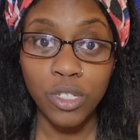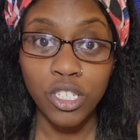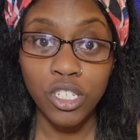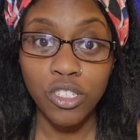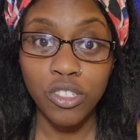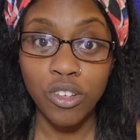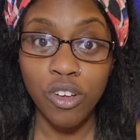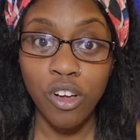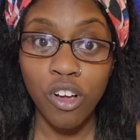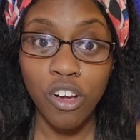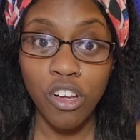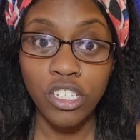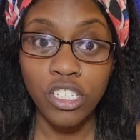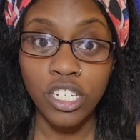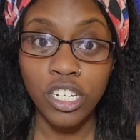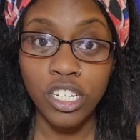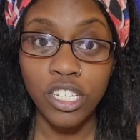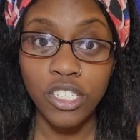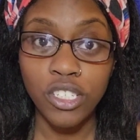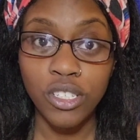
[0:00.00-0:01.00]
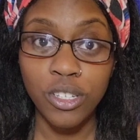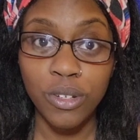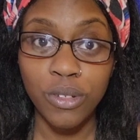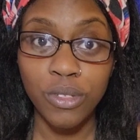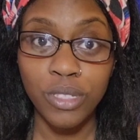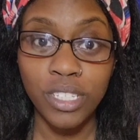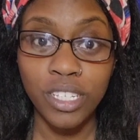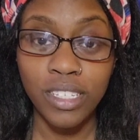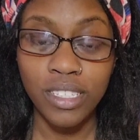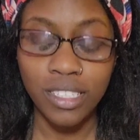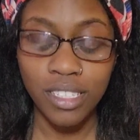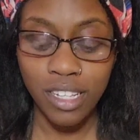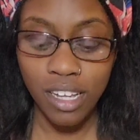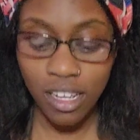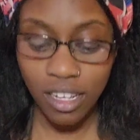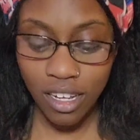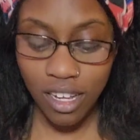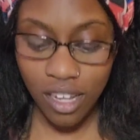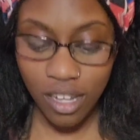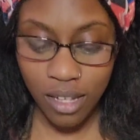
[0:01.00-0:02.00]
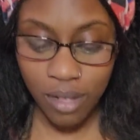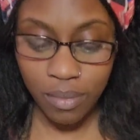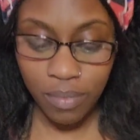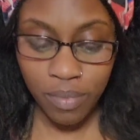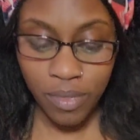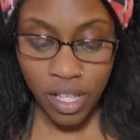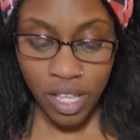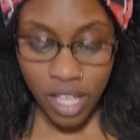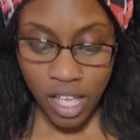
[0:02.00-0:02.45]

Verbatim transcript: which is on EnjoliSoulScents.com.